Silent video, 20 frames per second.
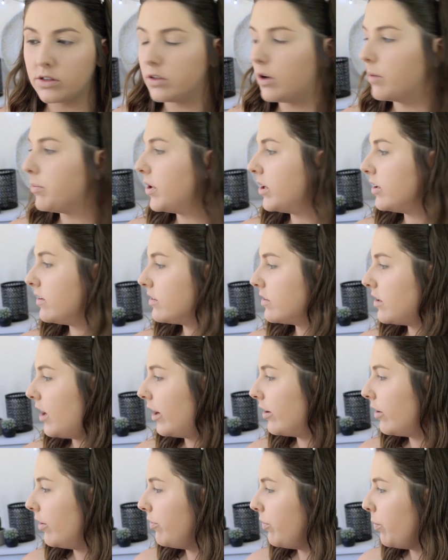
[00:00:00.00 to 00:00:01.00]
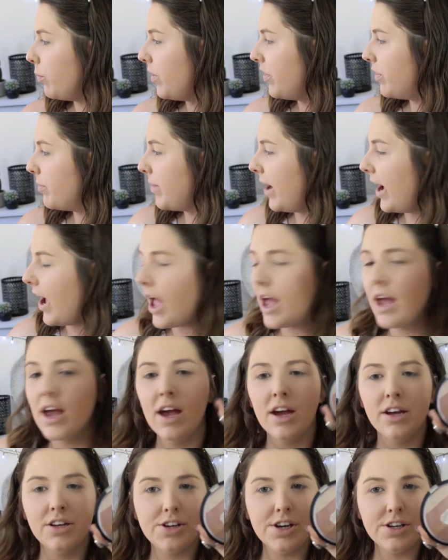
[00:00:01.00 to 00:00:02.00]
so I'm going to start off with my
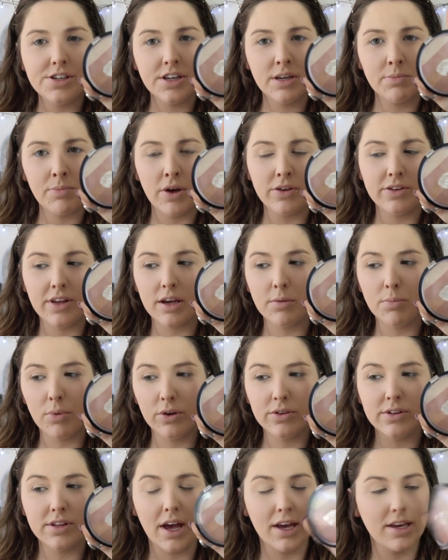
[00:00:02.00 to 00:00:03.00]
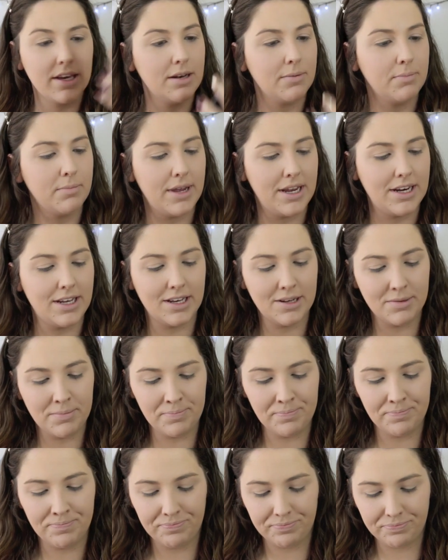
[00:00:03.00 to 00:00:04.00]
Chi Chi Mosaic bronzer in medium.